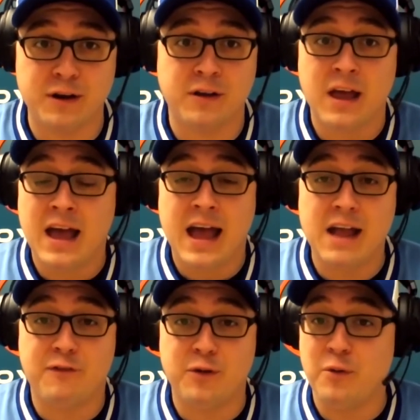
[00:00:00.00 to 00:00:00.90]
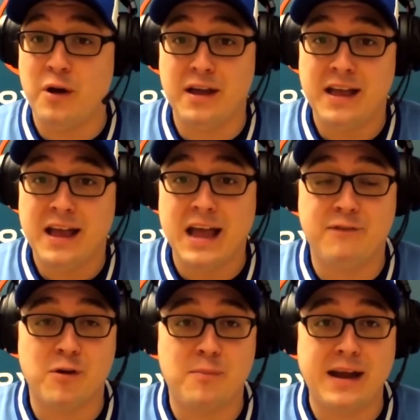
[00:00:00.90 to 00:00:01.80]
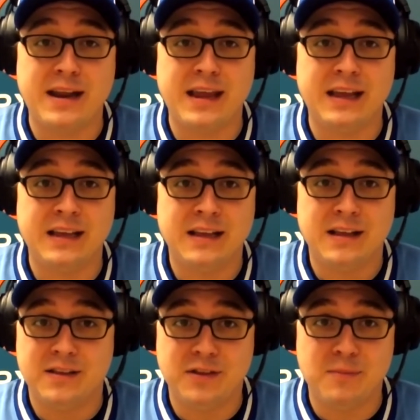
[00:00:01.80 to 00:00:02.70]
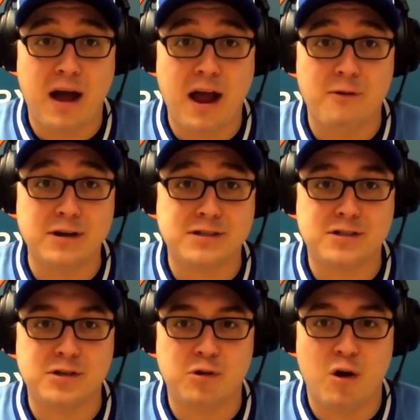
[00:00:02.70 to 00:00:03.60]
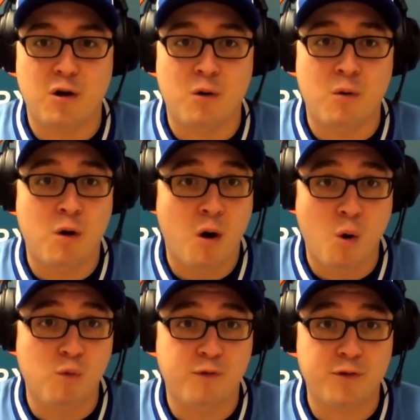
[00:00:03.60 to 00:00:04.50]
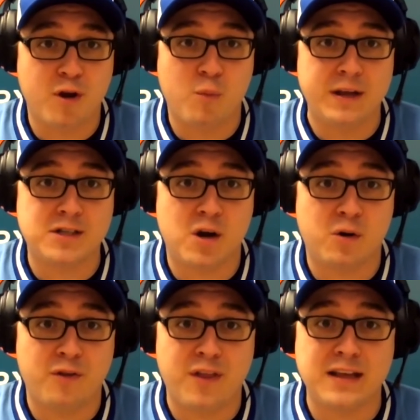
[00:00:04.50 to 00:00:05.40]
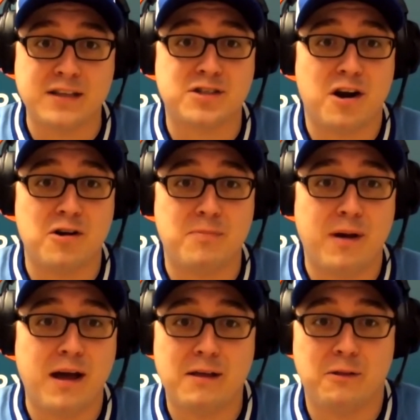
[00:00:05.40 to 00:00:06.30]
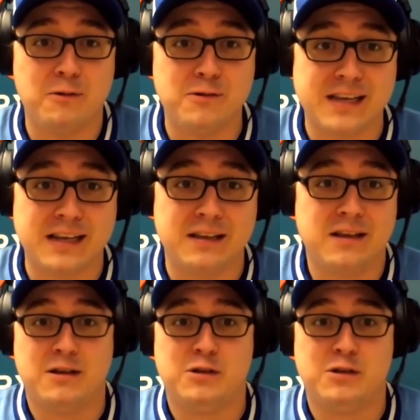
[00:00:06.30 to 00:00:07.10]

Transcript: And you, if you, if you're betting the Pirates to go over their win total and they start by losing